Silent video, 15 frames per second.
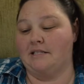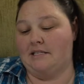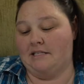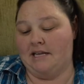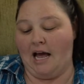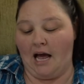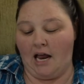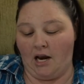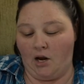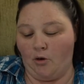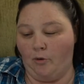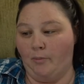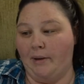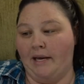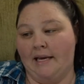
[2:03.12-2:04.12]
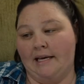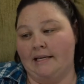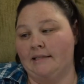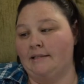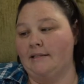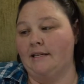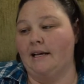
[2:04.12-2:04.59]
stylo
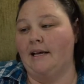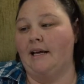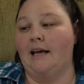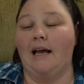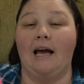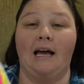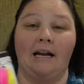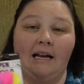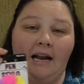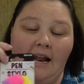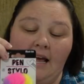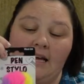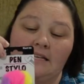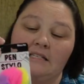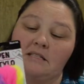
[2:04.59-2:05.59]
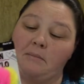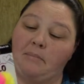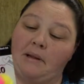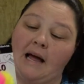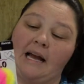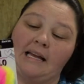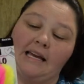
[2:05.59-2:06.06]
pen, and it has
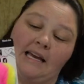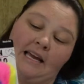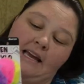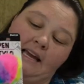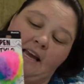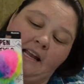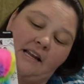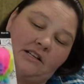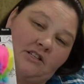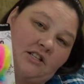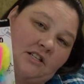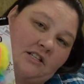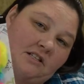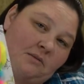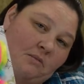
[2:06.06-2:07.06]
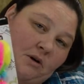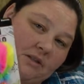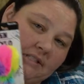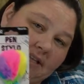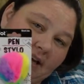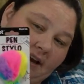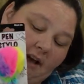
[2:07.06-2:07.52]
black ink, and it's just a
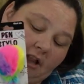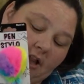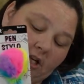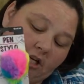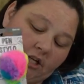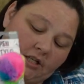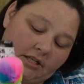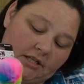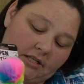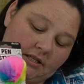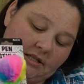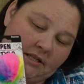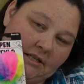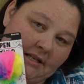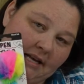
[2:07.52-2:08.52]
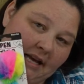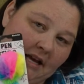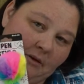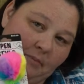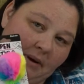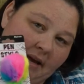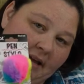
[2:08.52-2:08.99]
multicolored
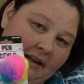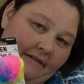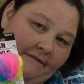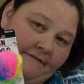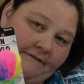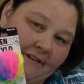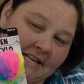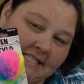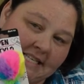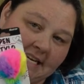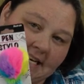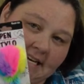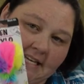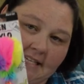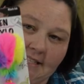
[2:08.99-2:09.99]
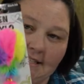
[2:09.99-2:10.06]
ink pen, fuzzy.